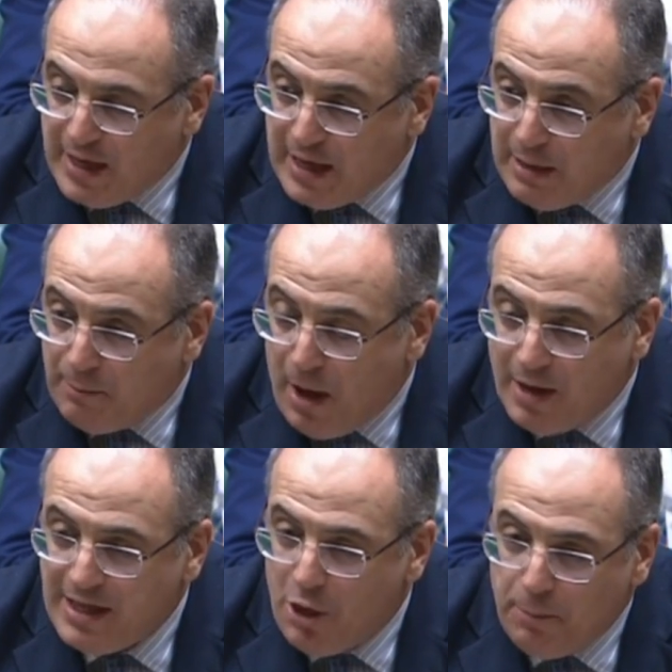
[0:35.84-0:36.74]
The
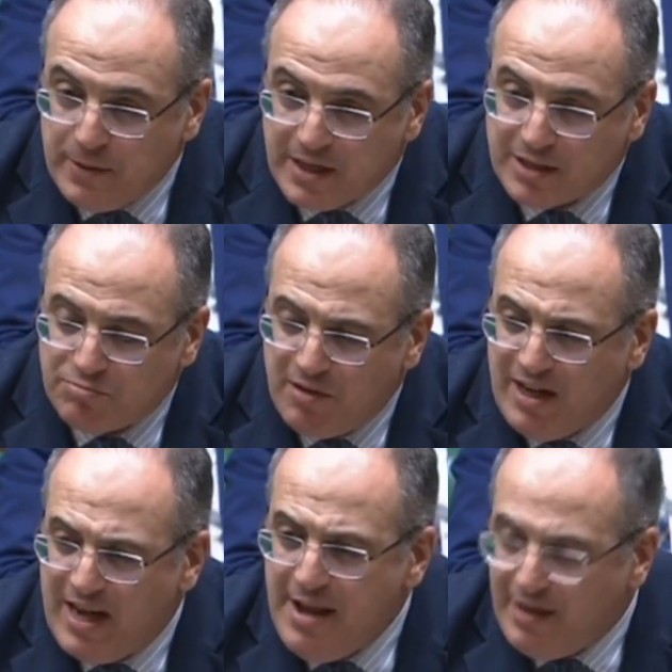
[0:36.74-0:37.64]
party opposite's
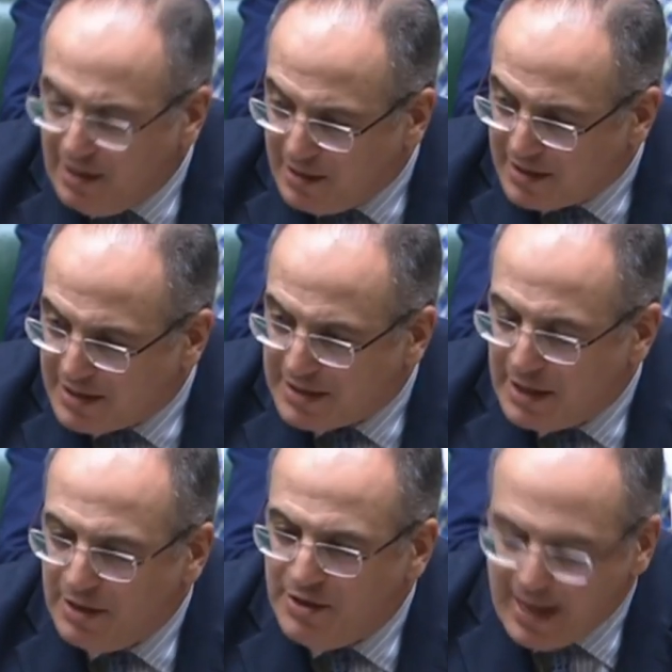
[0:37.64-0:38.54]
relentless
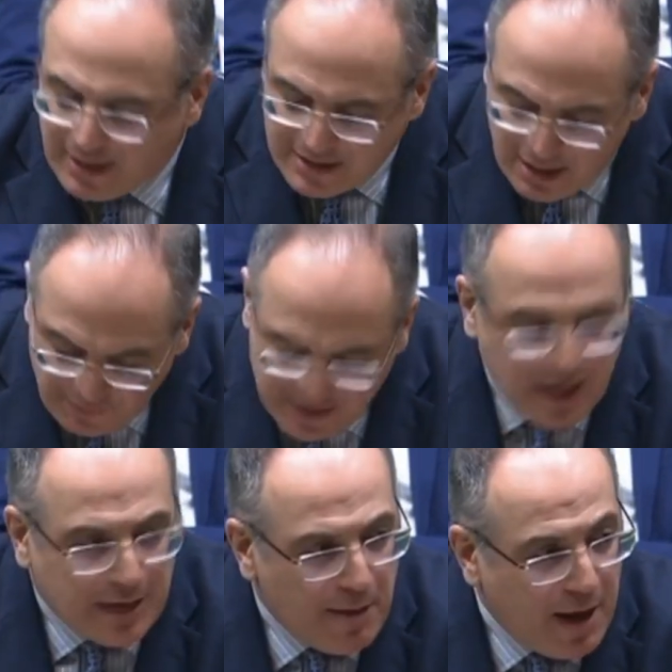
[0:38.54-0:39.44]

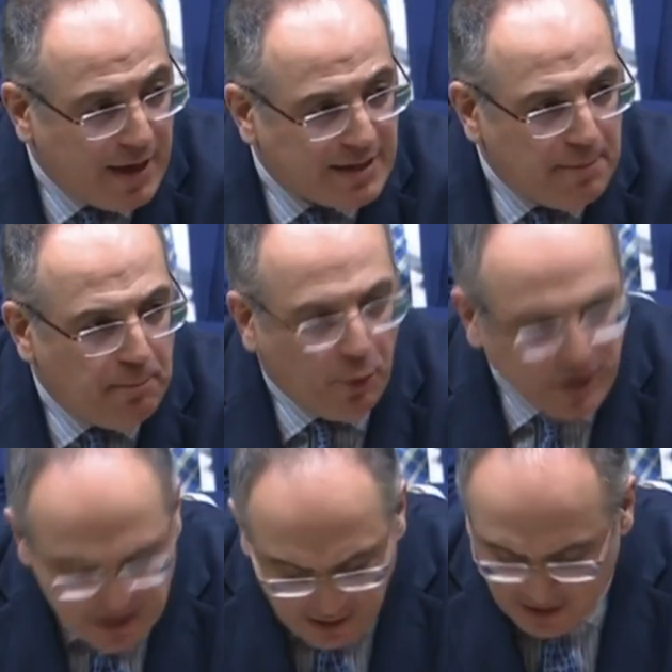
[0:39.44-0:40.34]
negativity, may I say
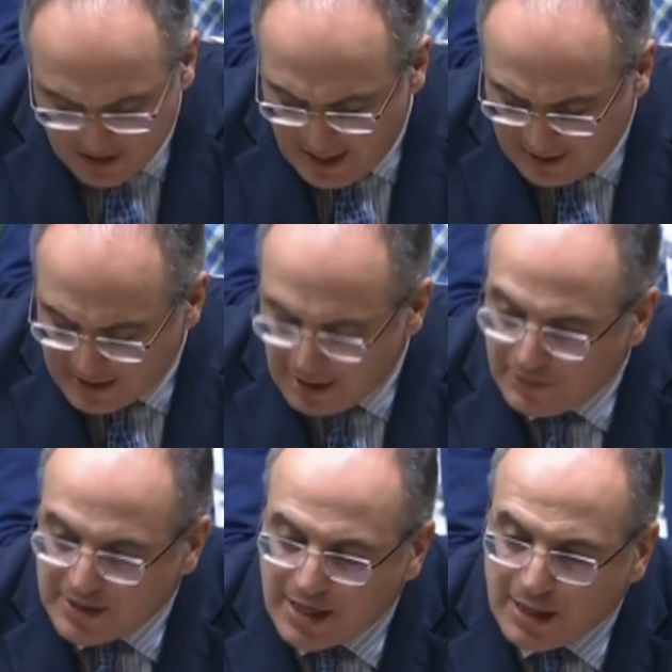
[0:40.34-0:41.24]
poisonous
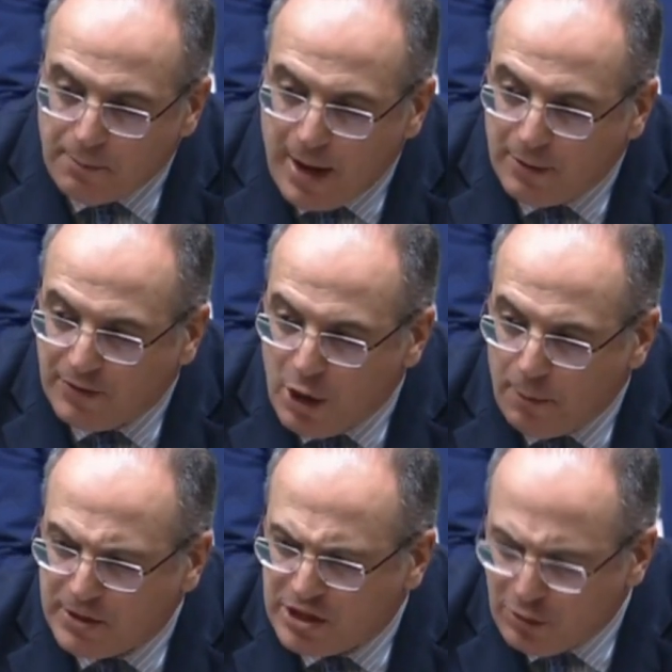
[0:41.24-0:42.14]
negativity, about the
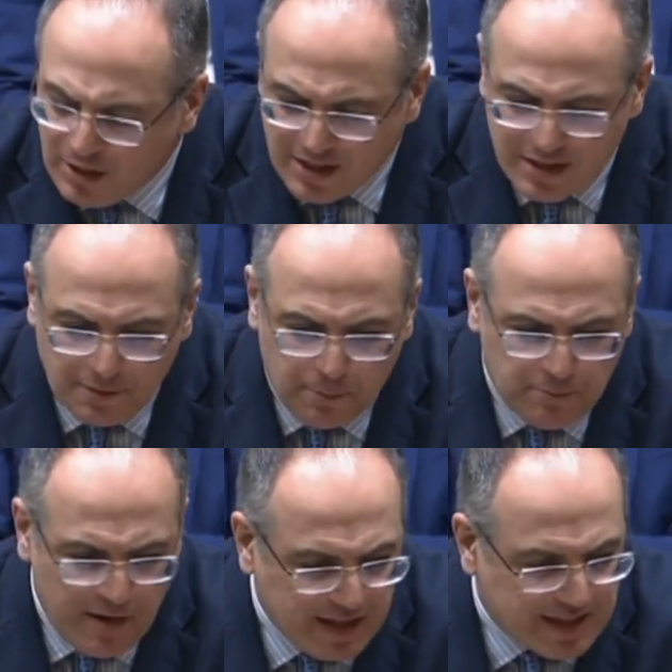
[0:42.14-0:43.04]
opportunities of
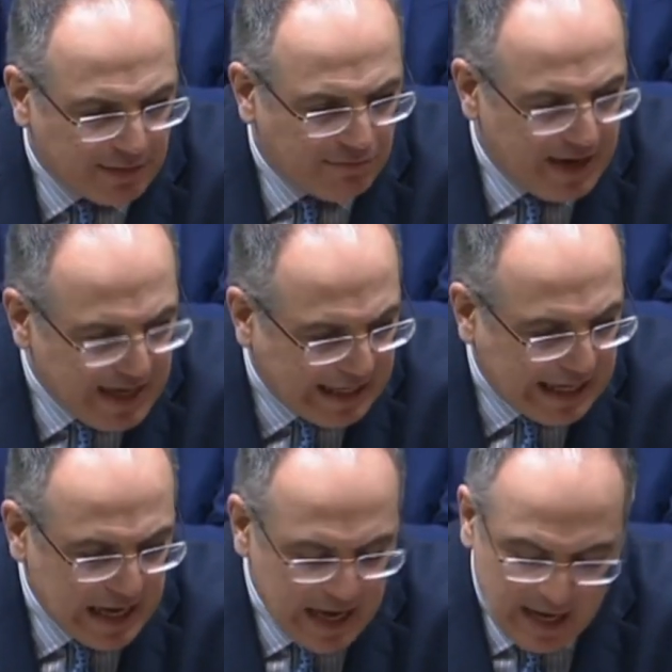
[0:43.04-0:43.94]
Brexit
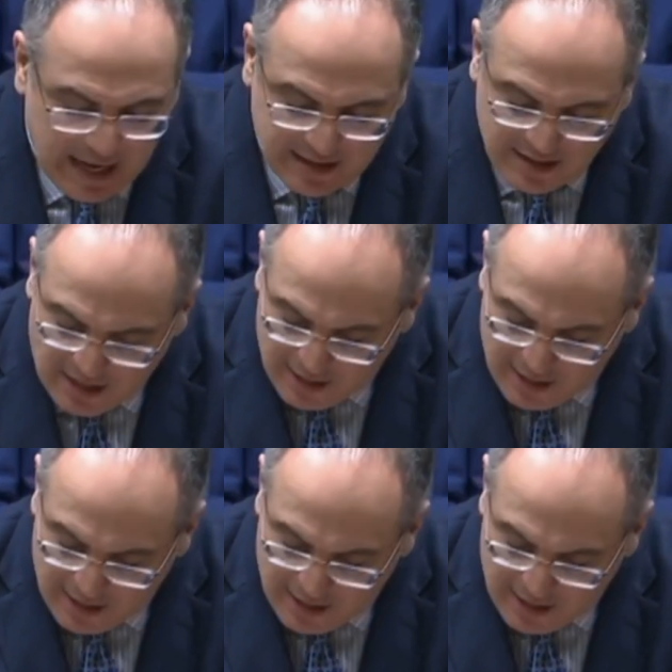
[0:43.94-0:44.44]
really is a